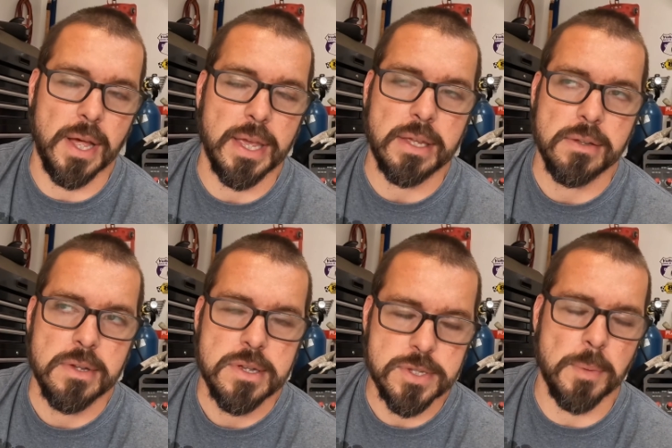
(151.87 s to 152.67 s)
like
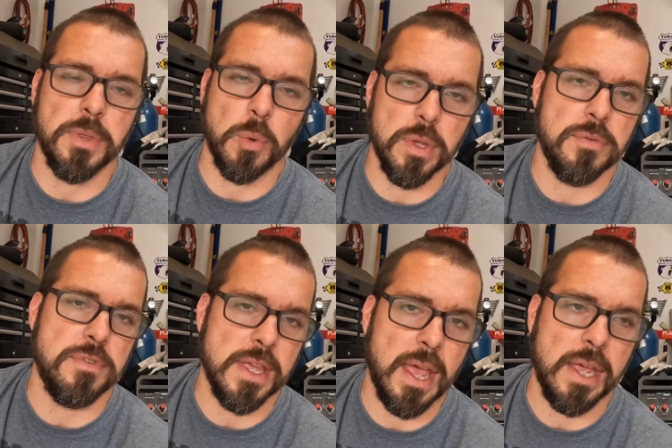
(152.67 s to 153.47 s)
something with a
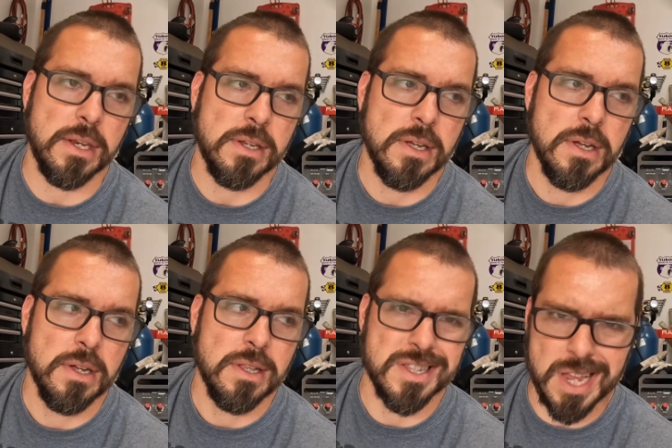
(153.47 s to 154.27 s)
V8
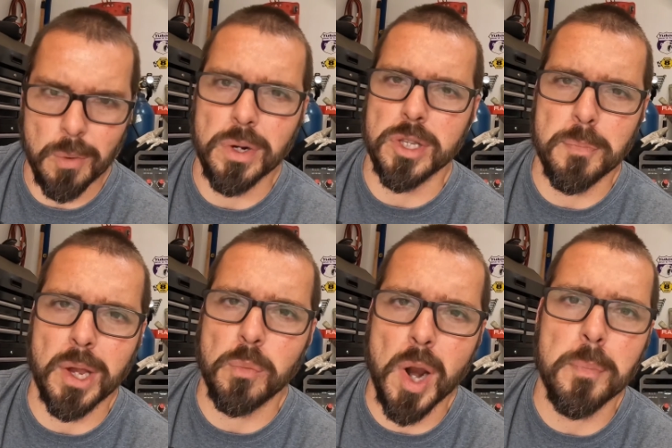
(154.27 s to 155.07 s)
that's got really
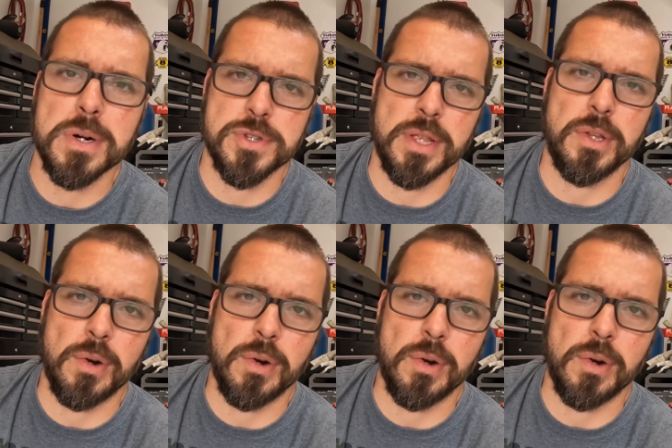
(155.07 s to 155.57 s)
big rubbers on the